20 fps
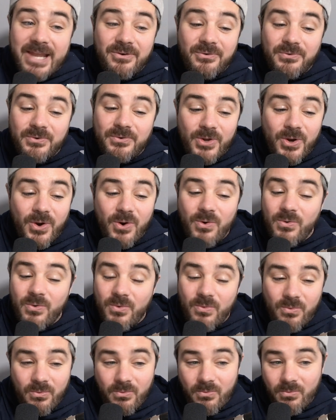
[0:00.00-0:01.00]
I don't
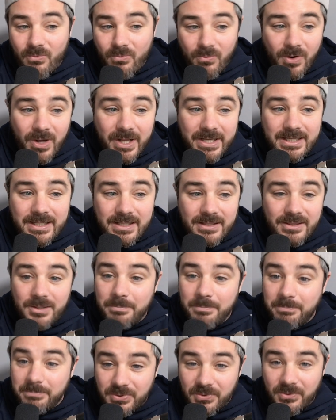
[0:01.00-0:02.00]
know what
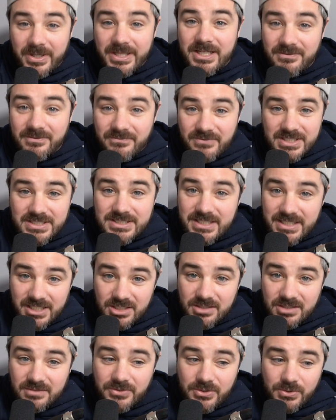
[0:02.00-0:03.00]
the point of this
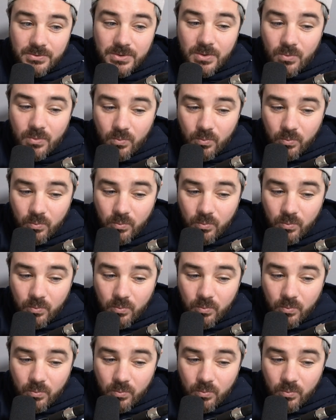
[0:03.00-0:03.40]
interview